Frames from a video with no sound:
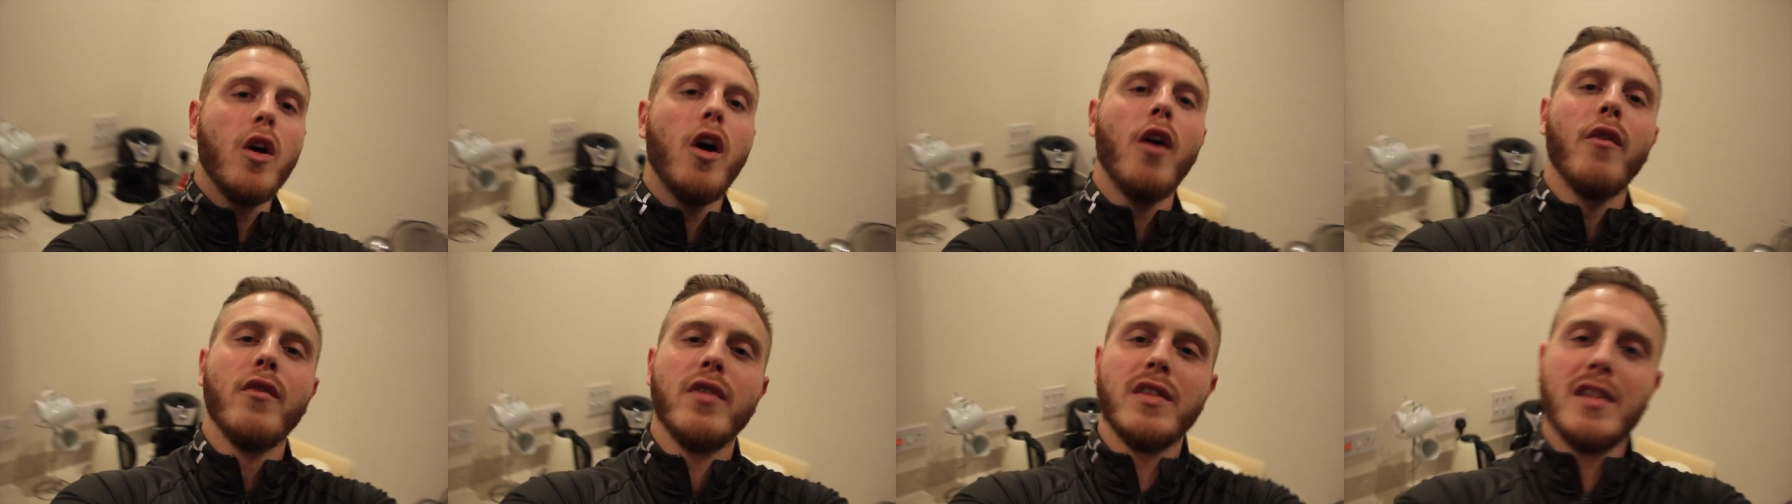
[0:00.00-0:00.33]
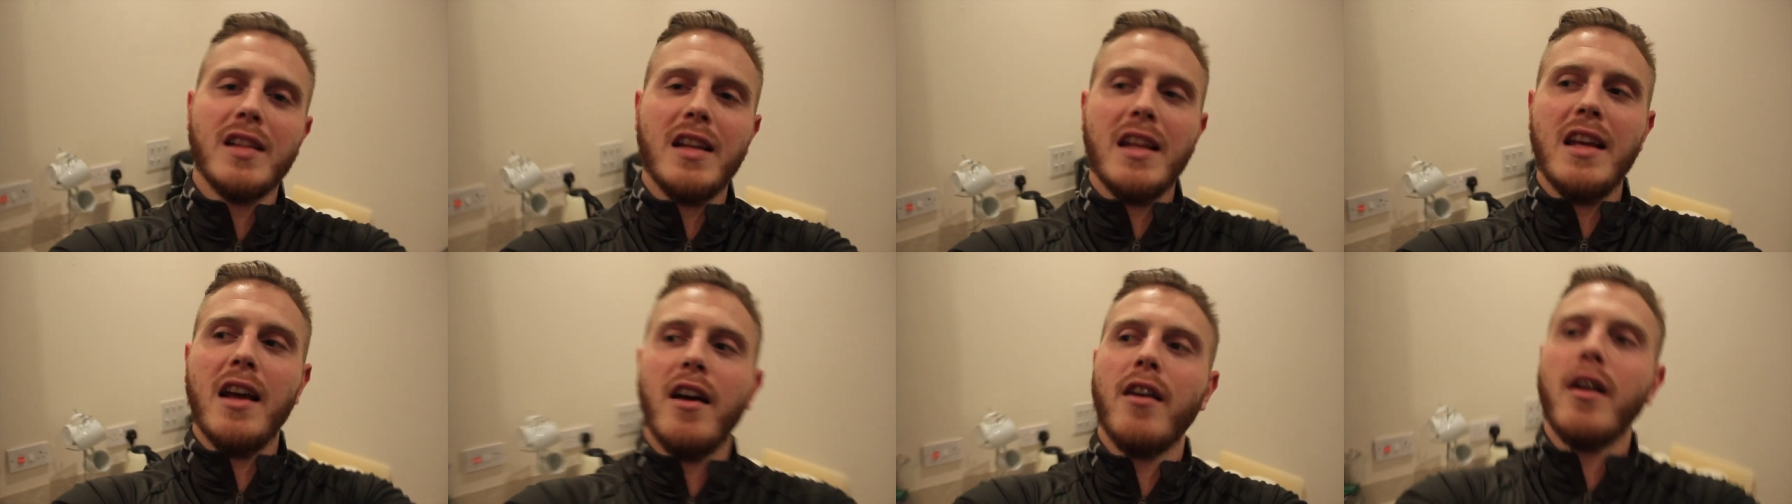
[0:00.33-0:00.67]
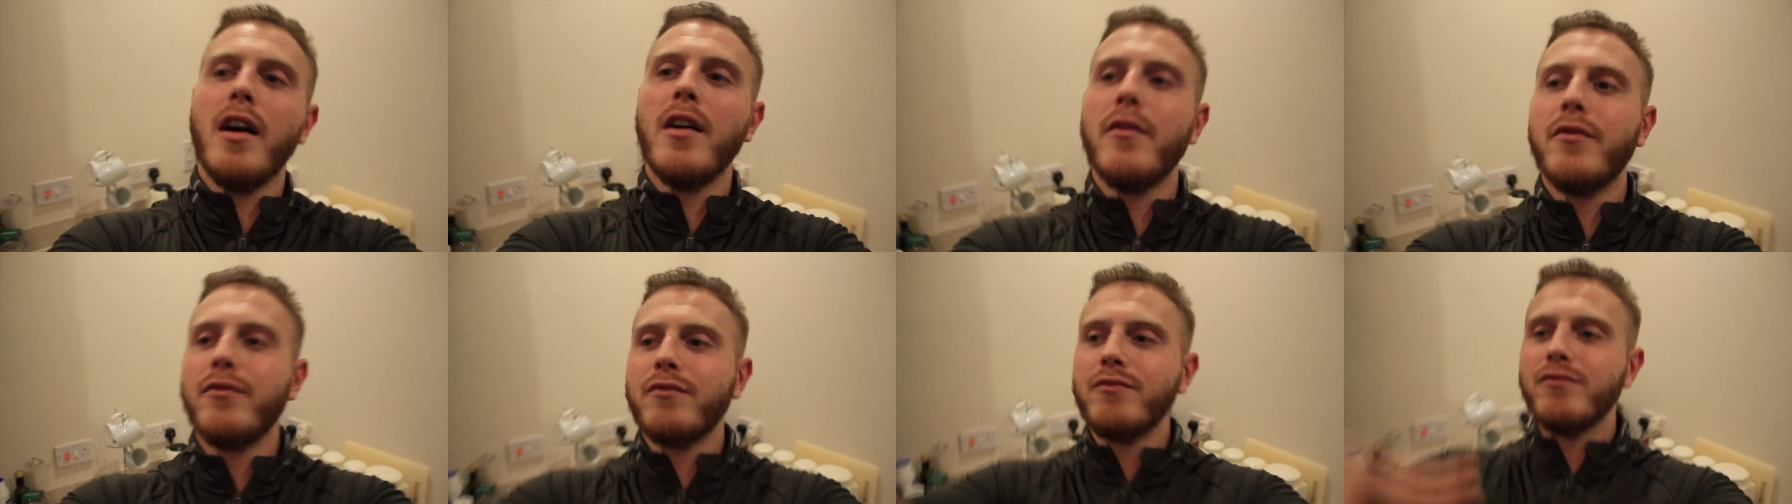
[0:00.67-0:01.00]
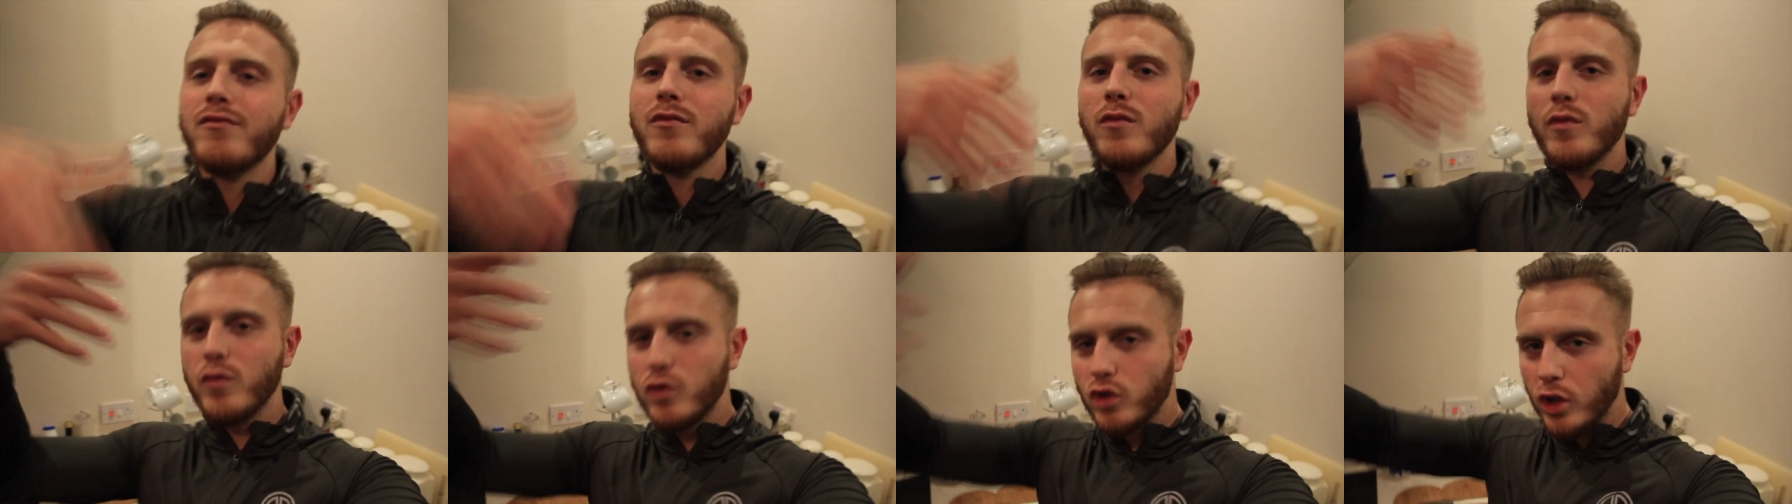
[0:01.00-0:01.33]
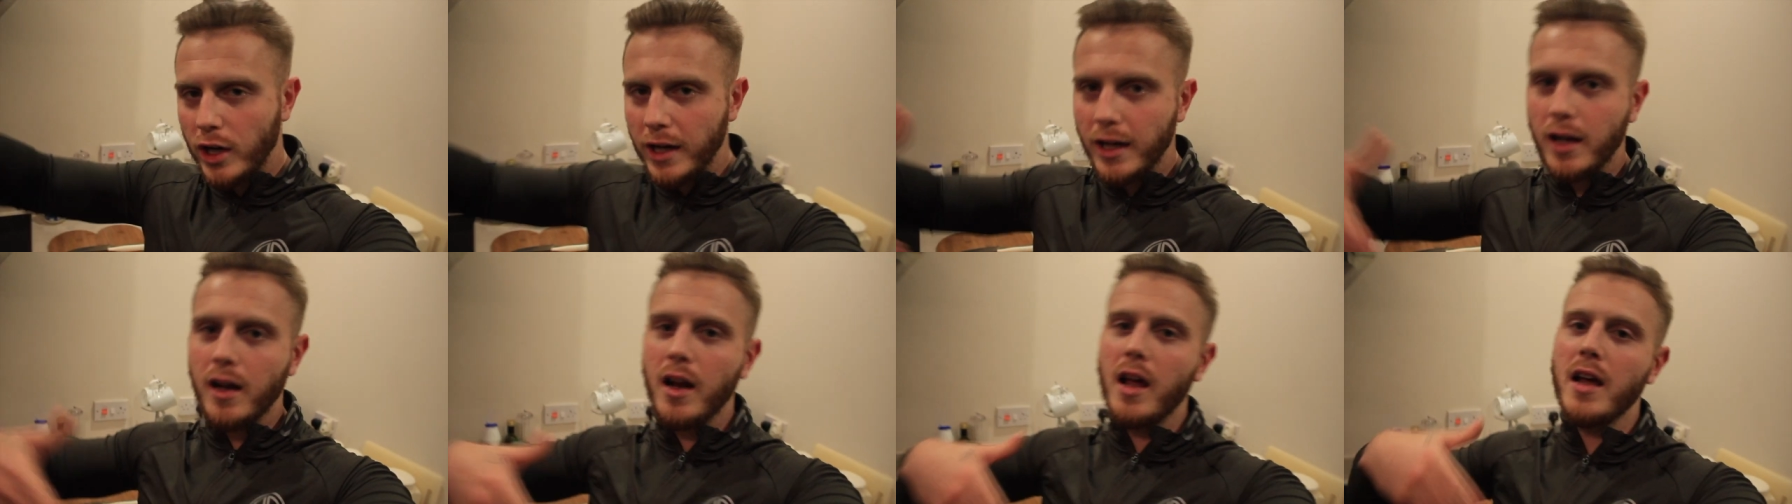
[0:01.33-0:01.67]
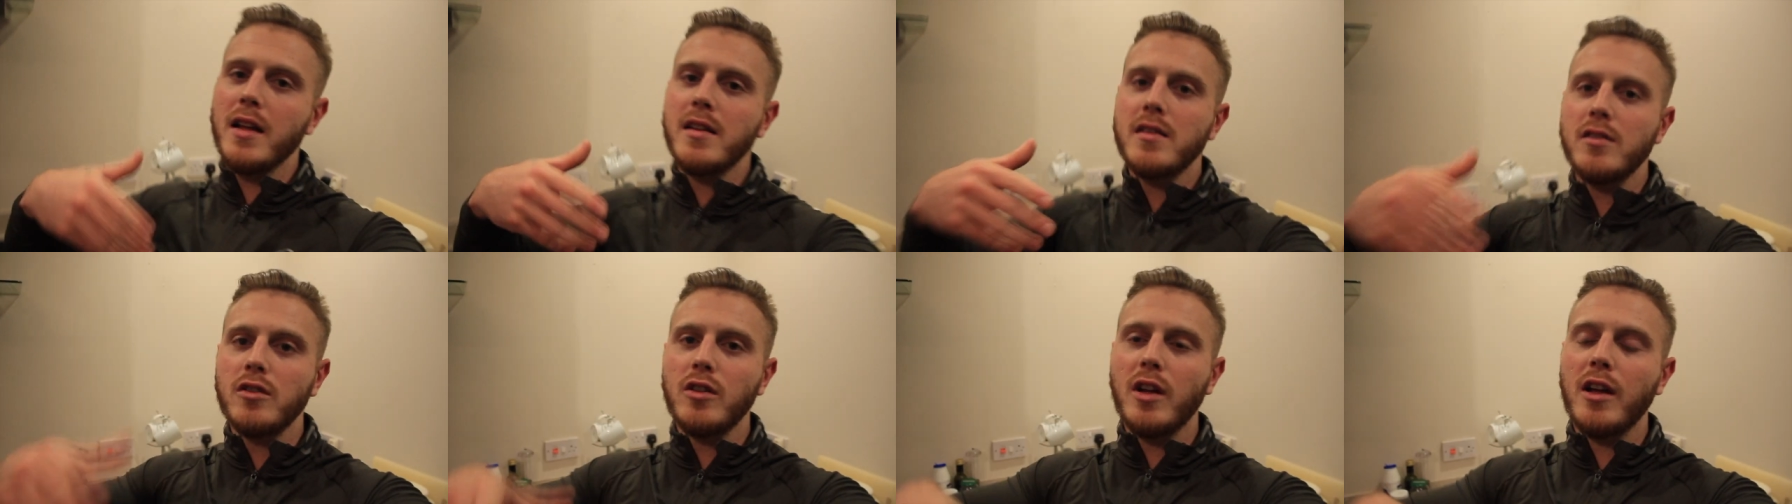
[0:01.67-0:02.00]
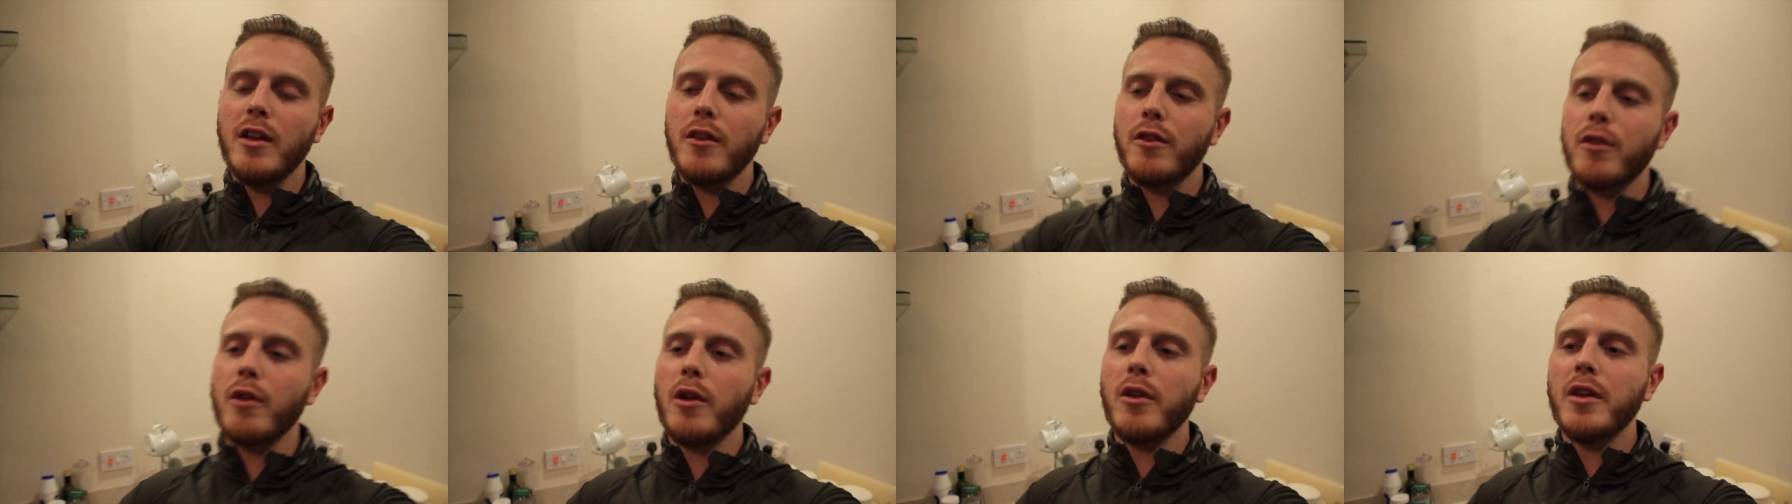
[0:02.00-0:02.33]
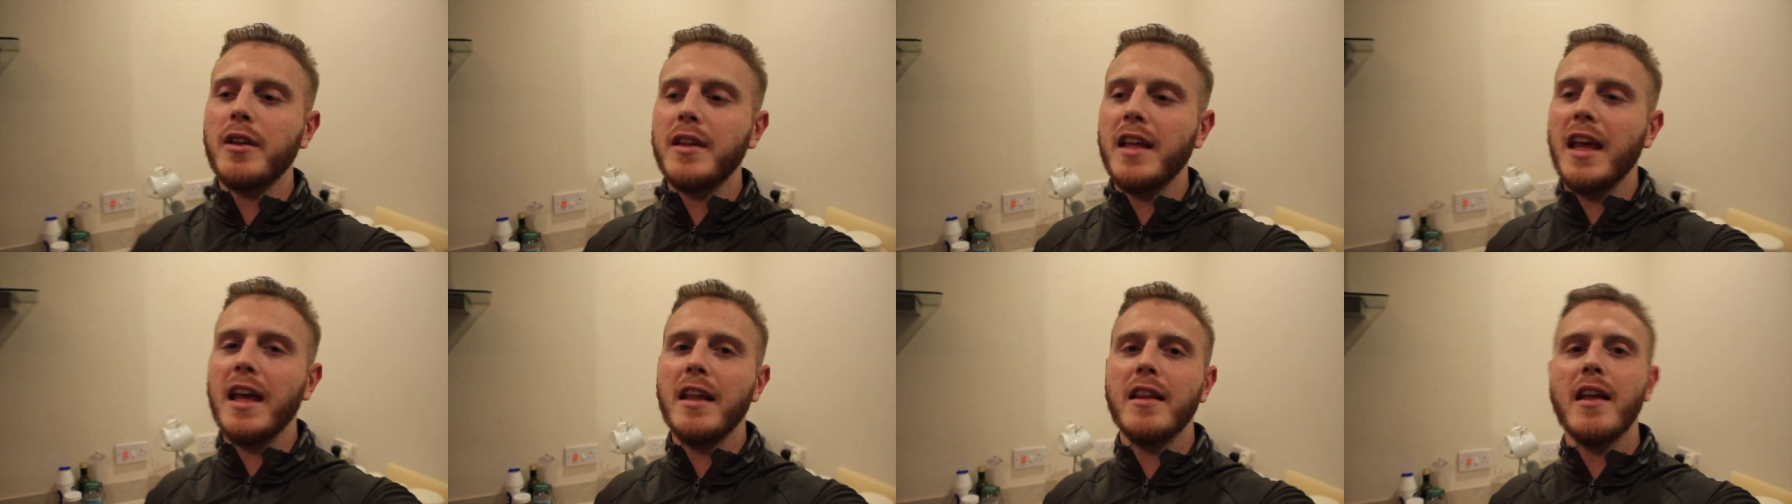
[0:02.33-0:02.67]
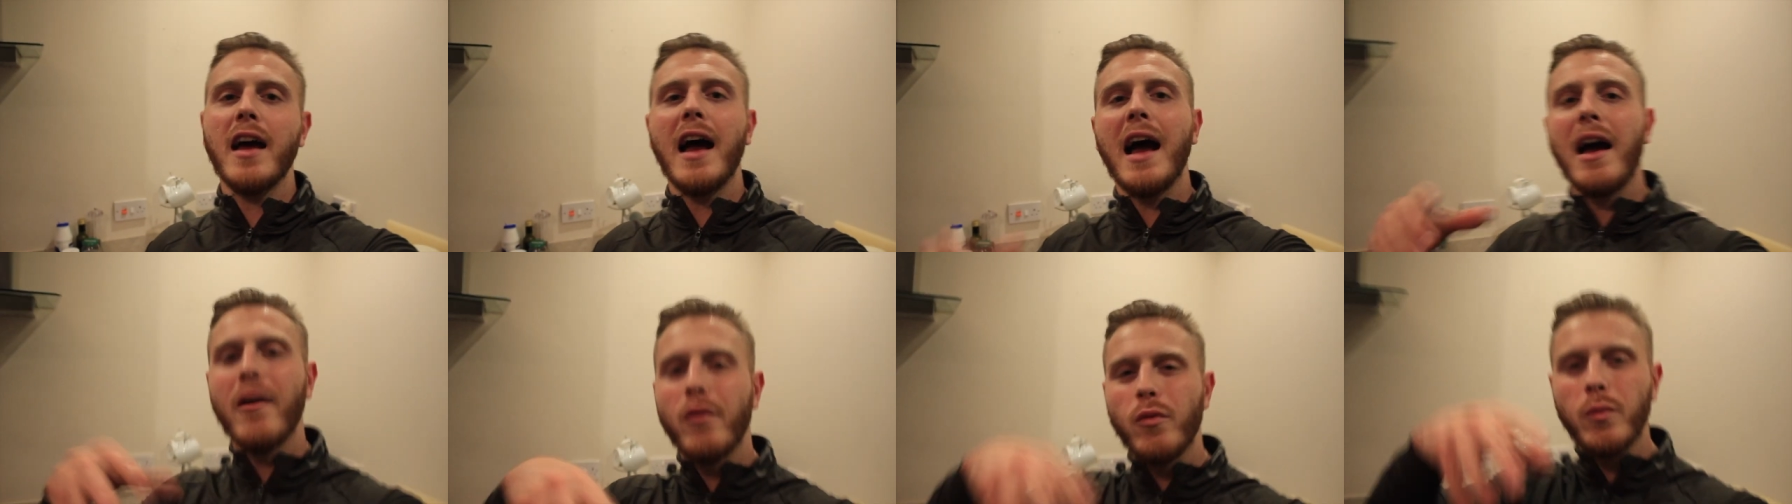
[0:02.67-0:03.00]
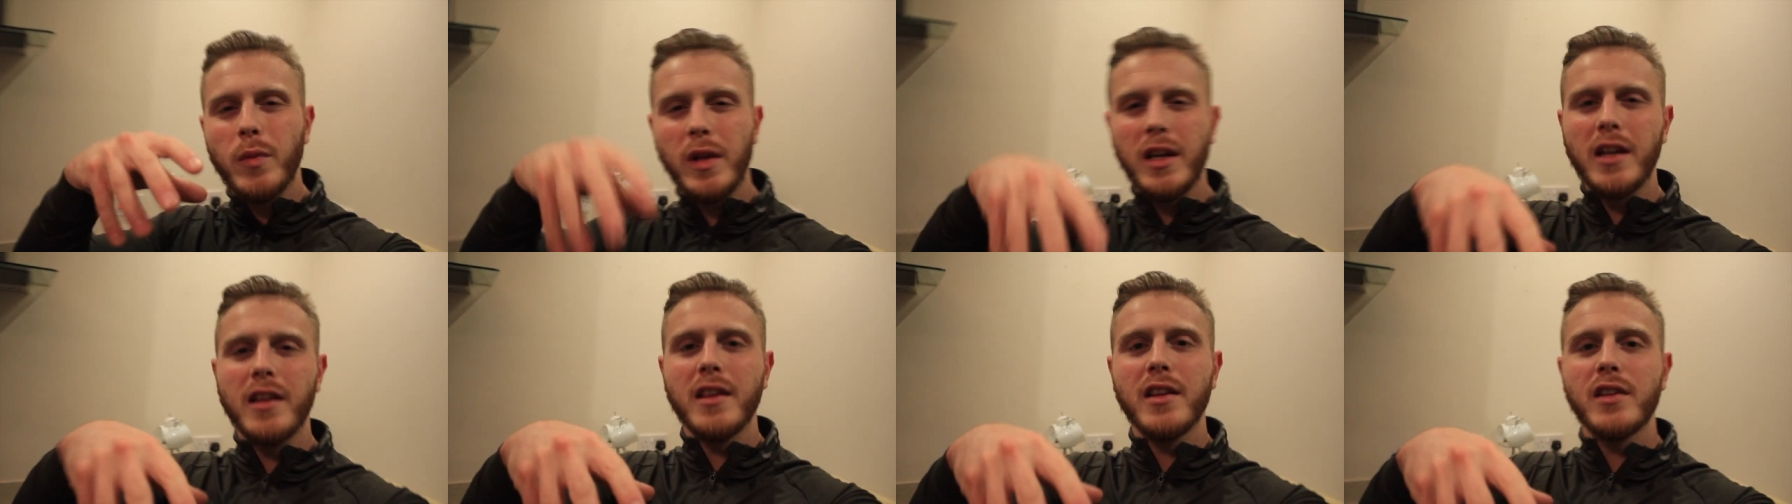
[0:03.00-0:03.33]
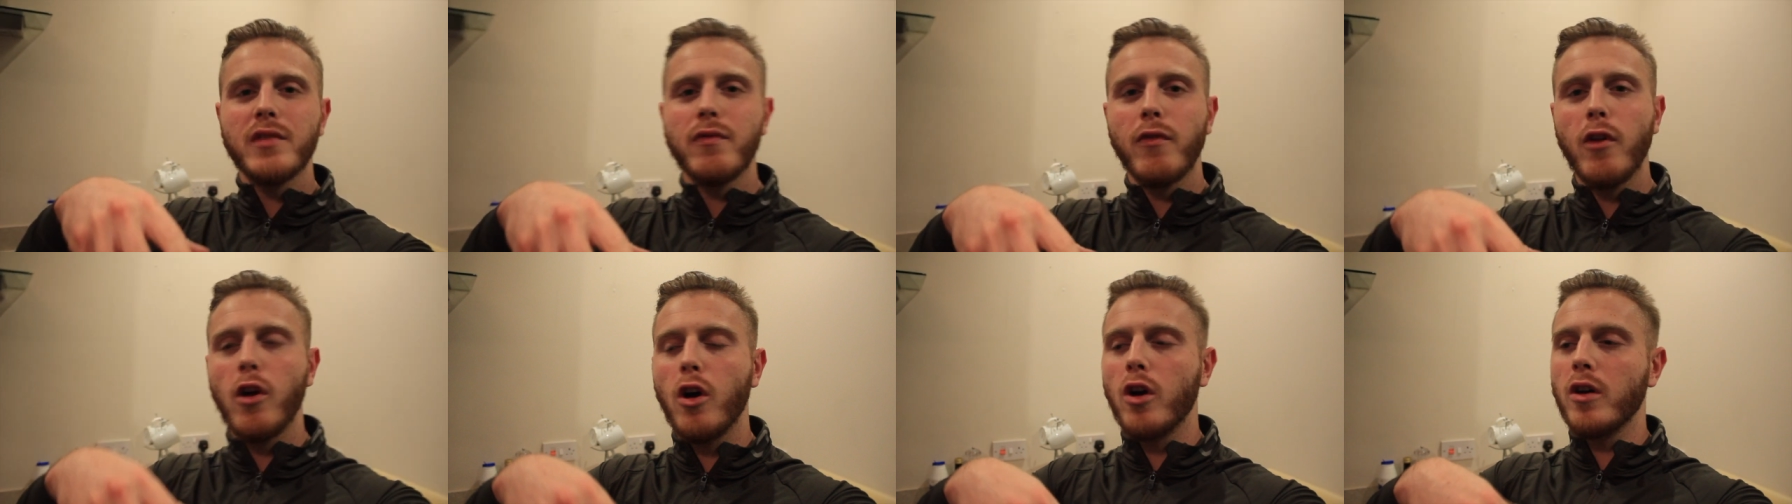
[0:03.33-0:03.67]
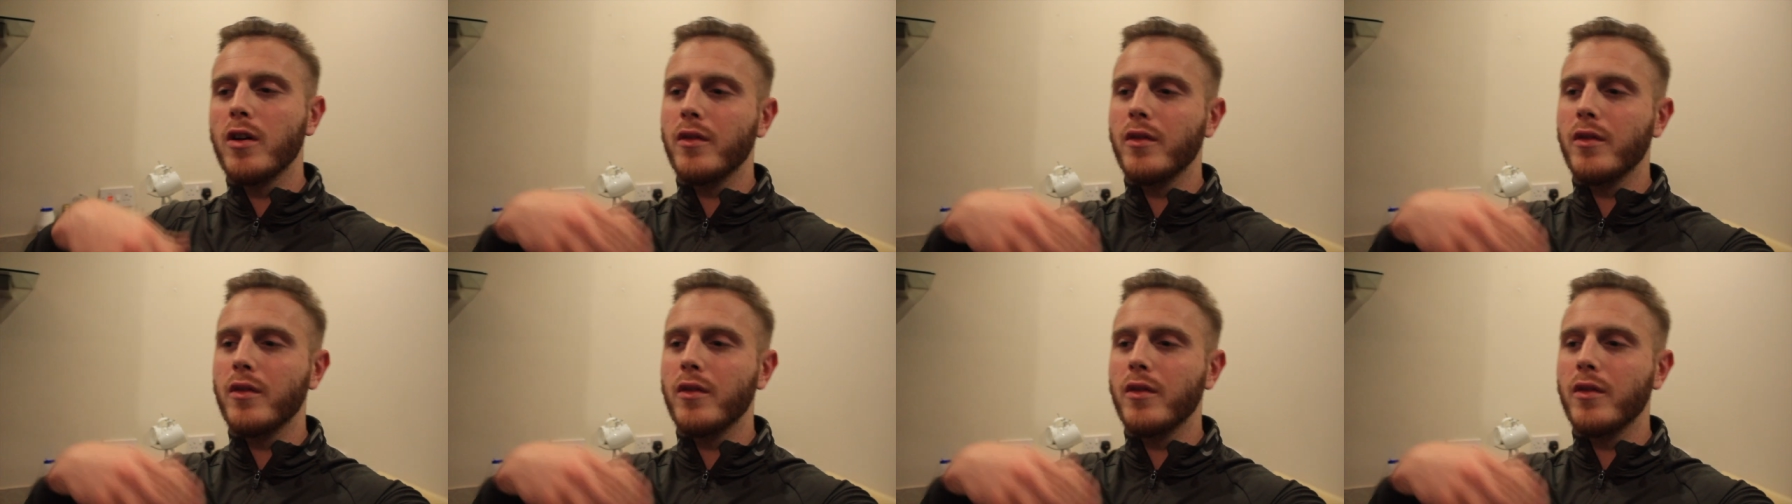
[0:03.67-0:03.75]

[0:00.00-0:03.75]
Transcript: obviously I, I've trained clients tonight throughout the day that haven't been in this vlog.